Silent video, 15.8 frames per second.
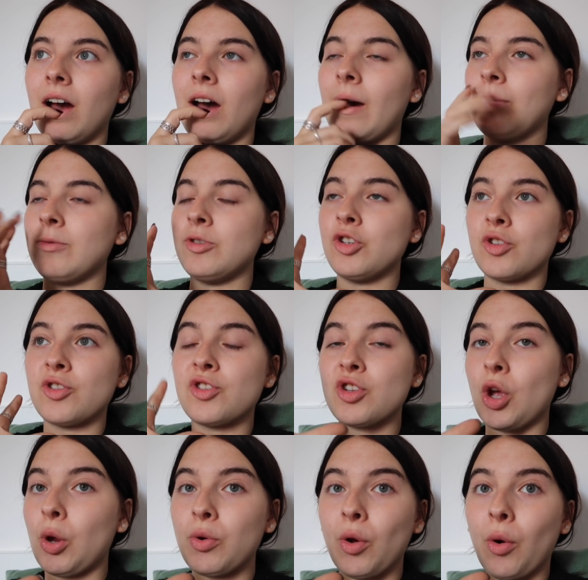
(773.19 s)
I'm just
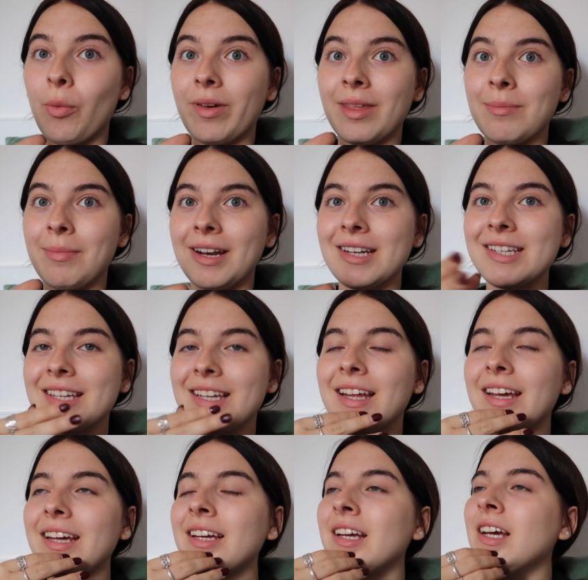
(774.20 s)
so not with it
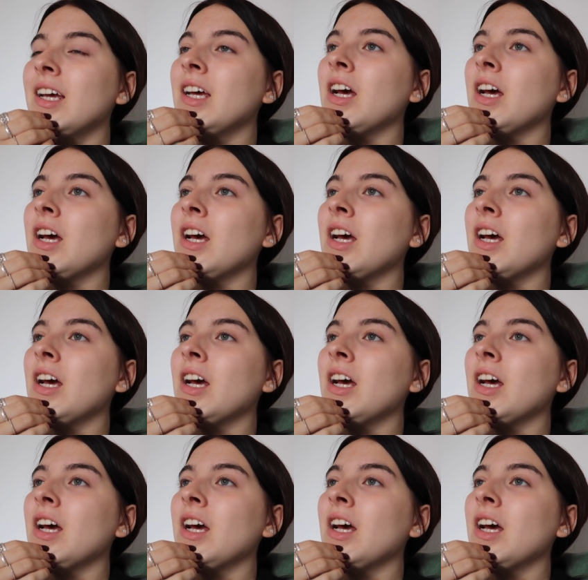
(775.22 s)
mentally.